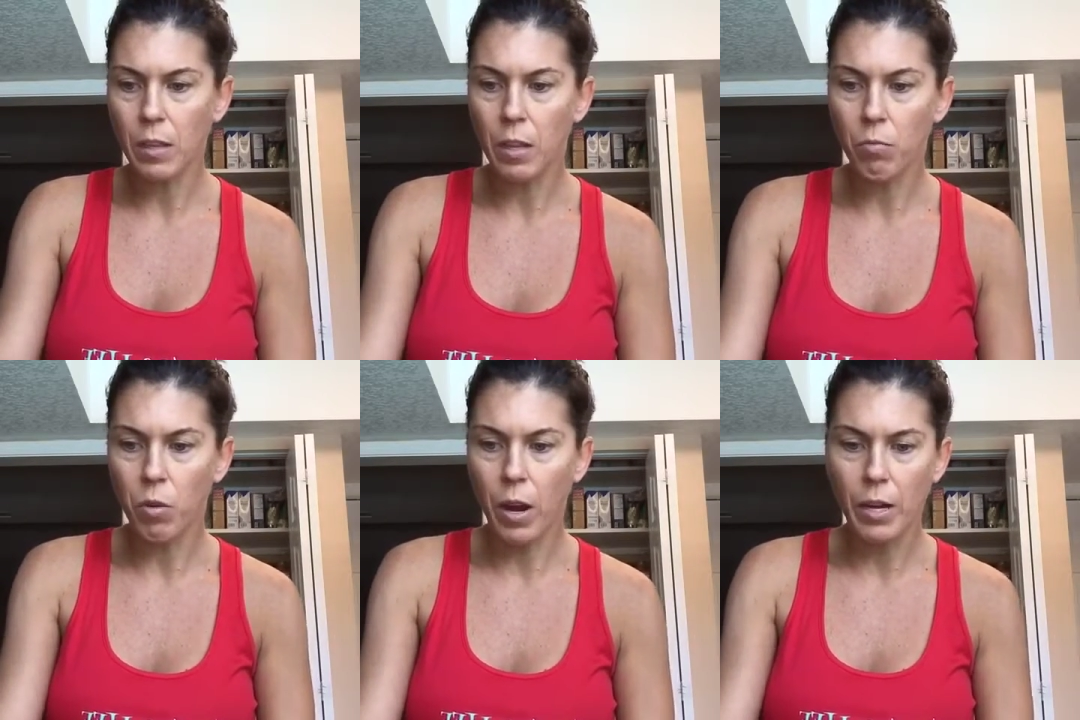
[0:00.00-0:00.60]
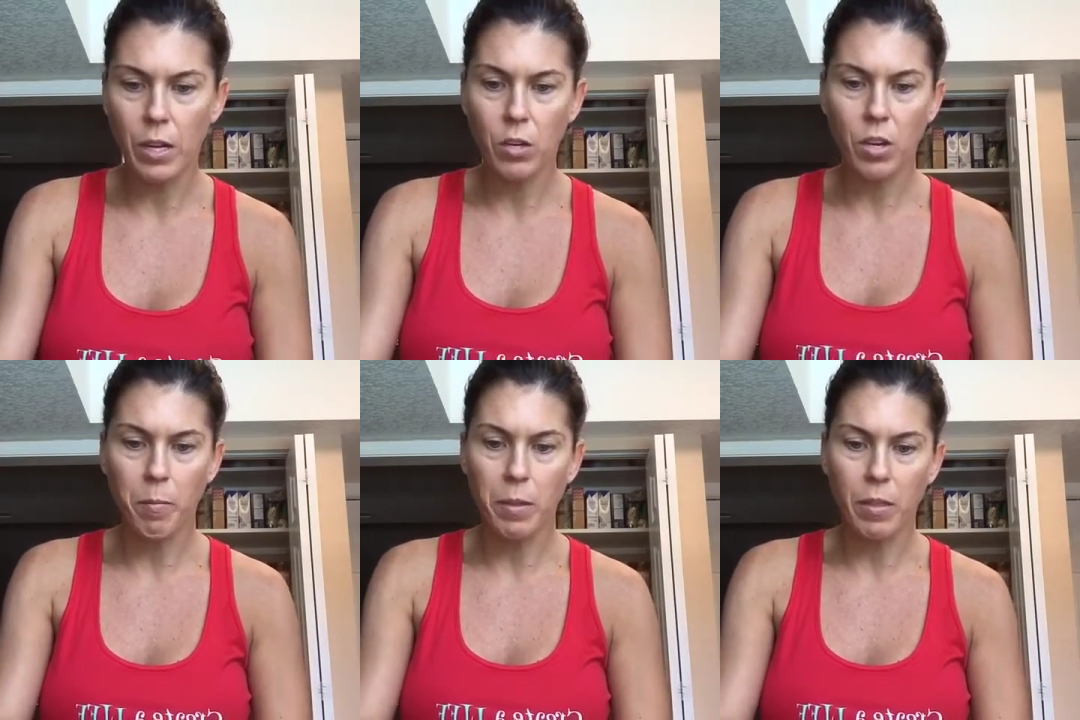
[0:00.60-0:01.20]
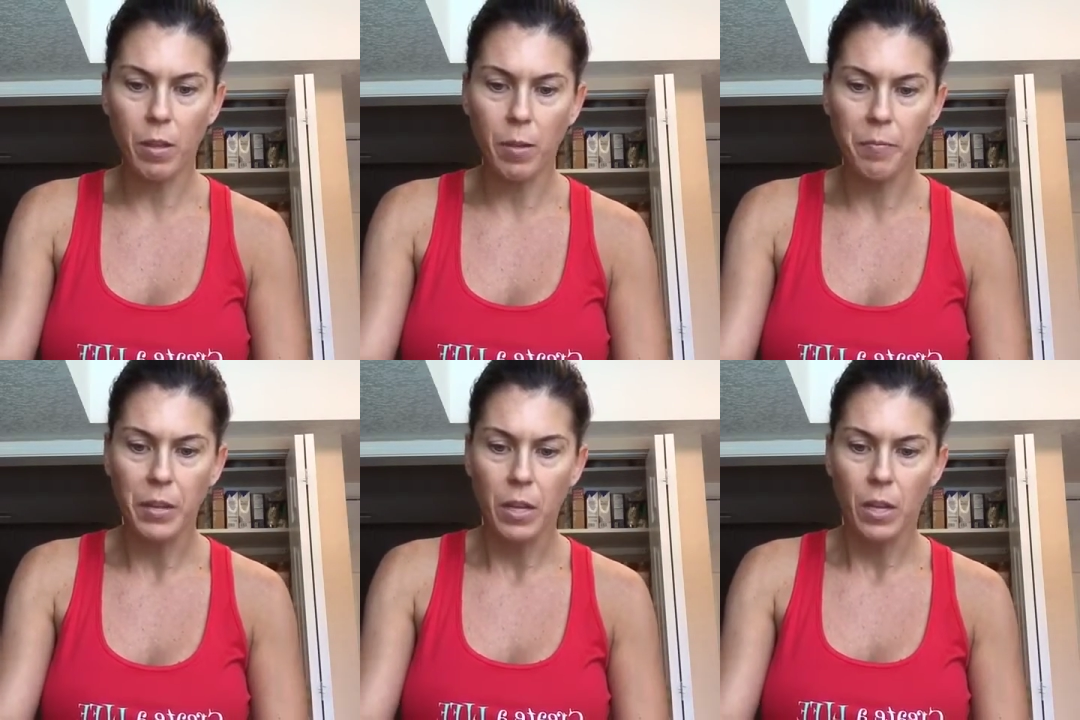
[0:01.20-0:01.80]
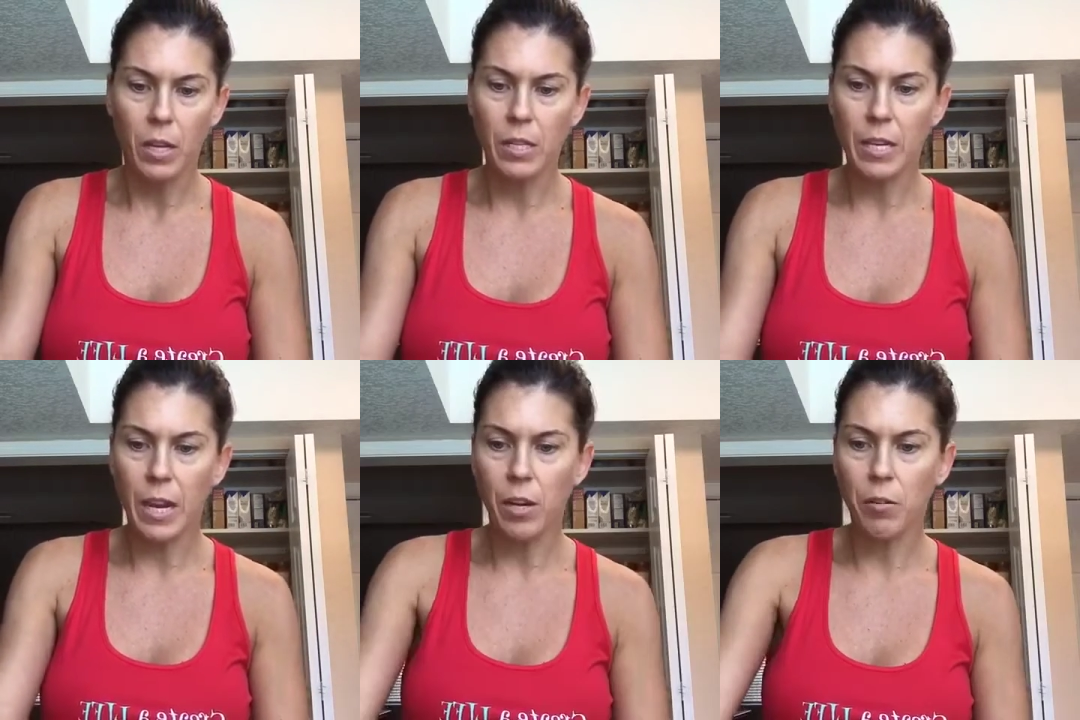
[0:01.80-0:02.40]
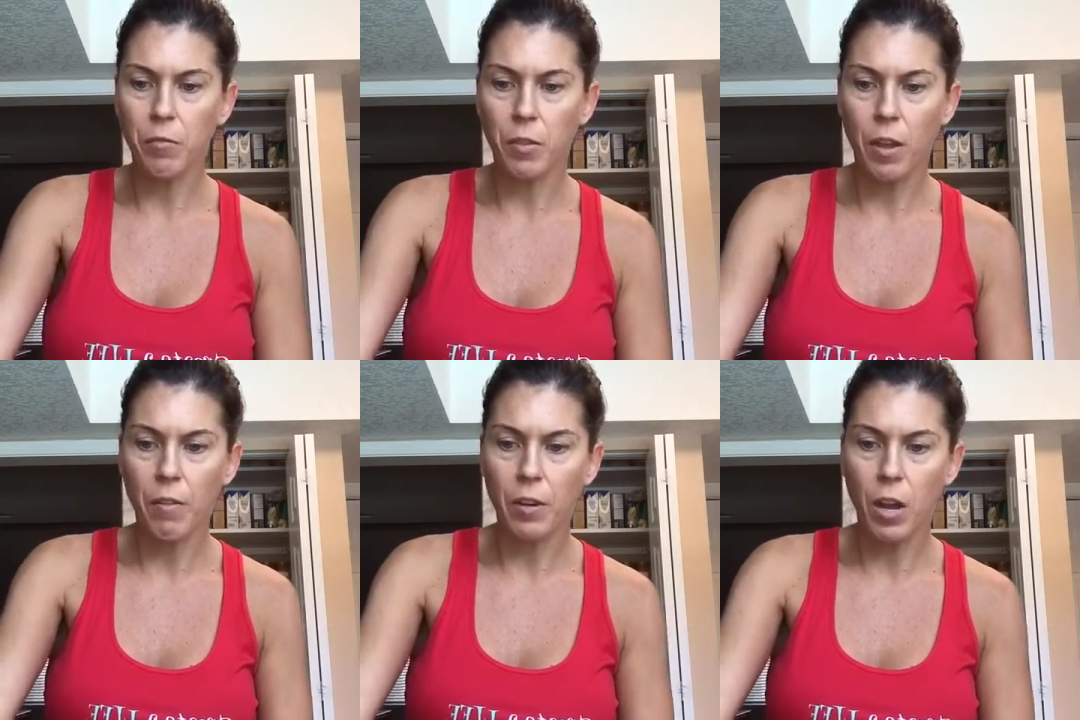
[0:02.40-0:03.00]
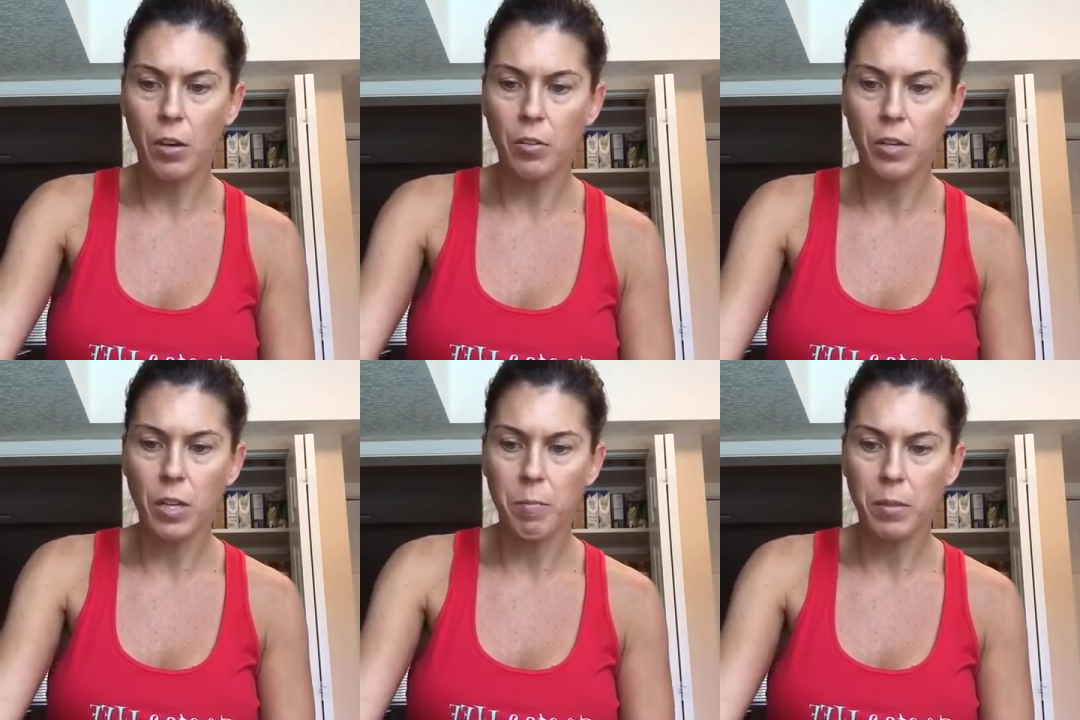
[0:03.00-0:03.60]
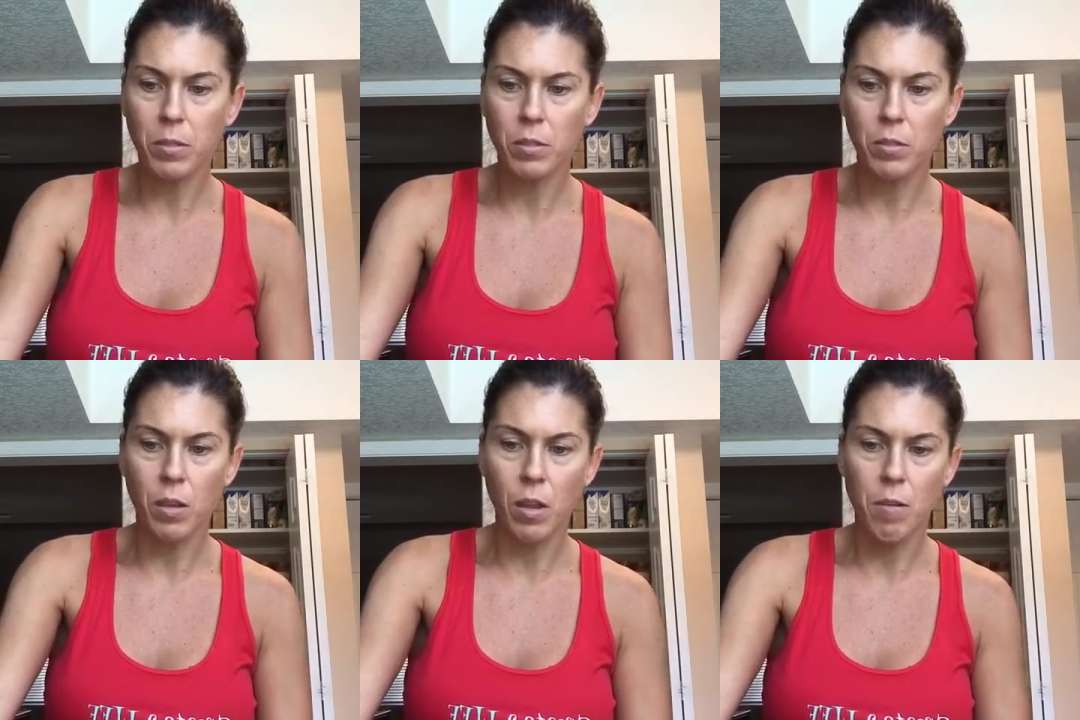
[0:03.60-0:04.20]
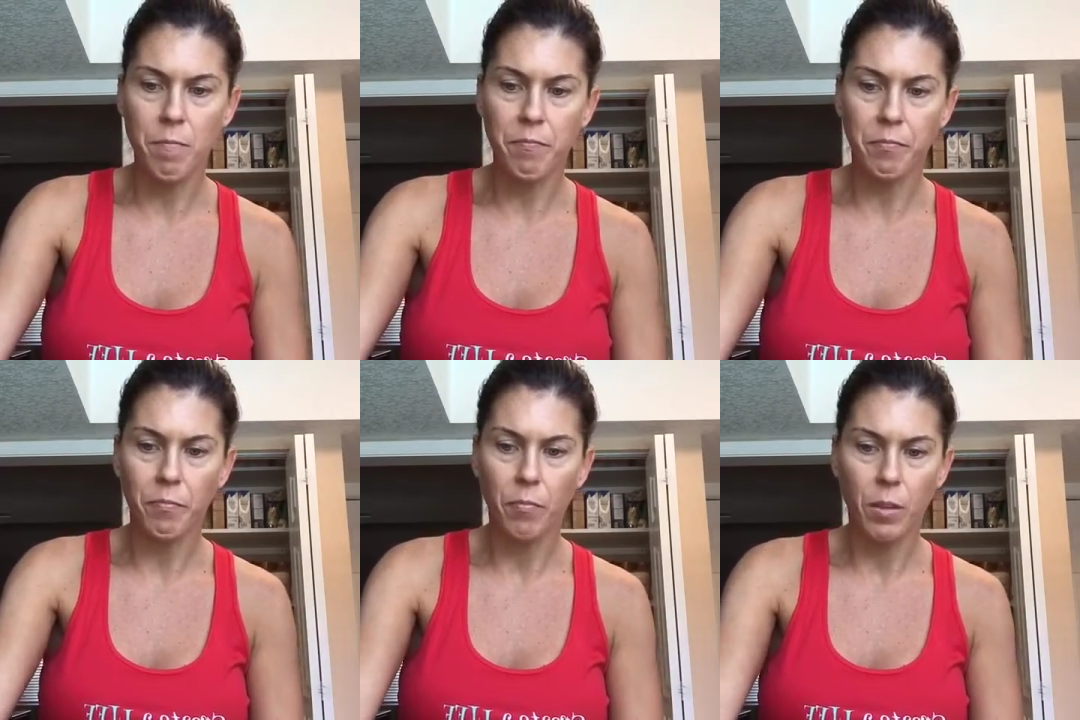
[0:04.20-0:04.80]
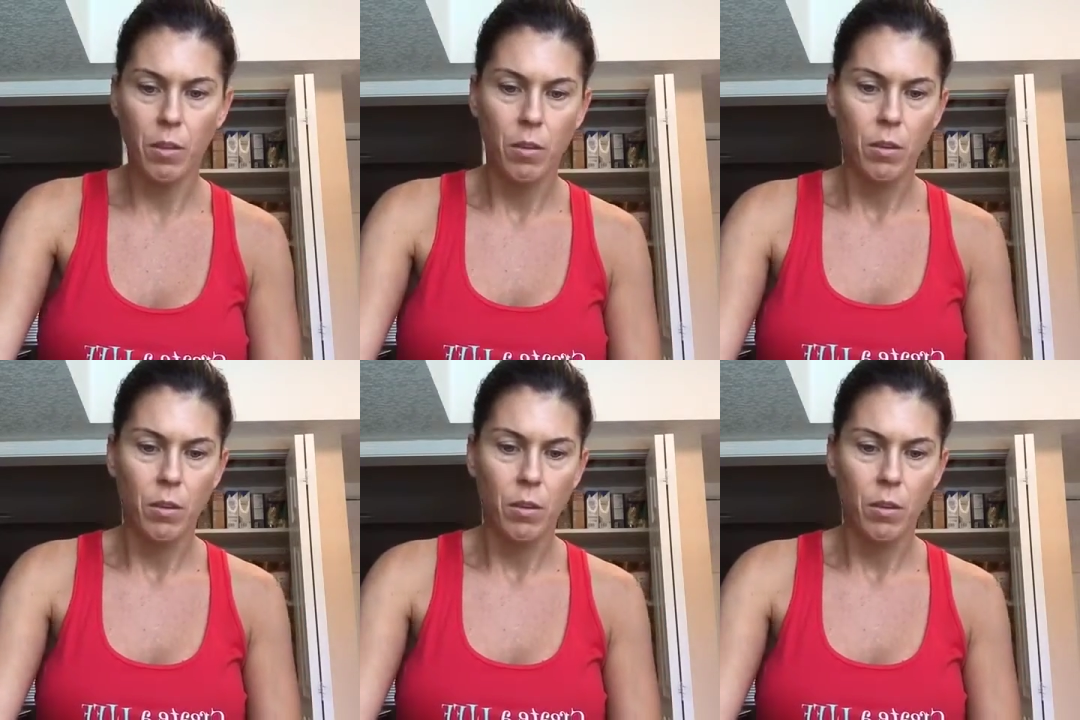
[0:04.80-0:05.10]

And then Ryan, can you get me the container for the avocado to keep its? Um, Where is it?